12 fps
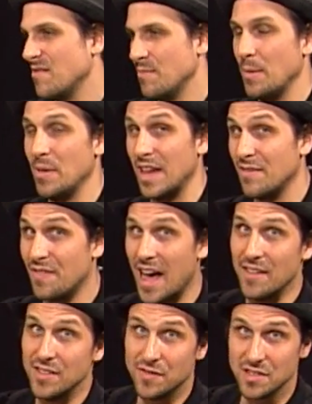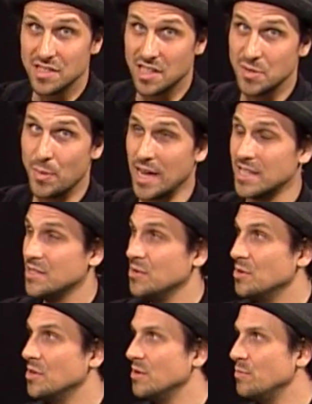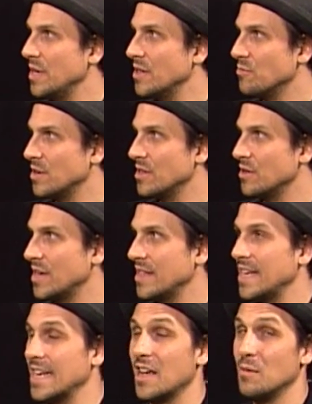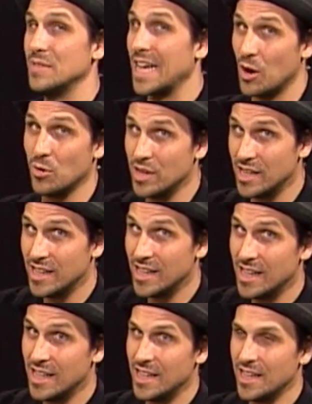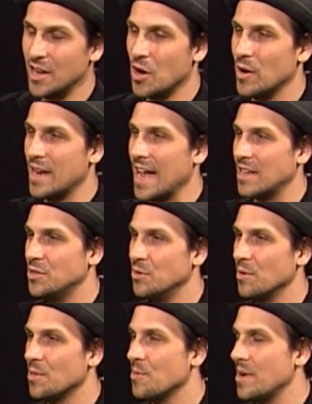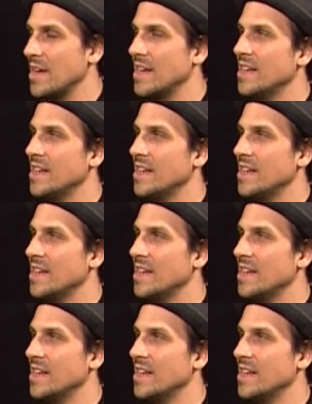maybe 5 different suspects who could be the Riddler, and then it comes out, in Act 2 or 3.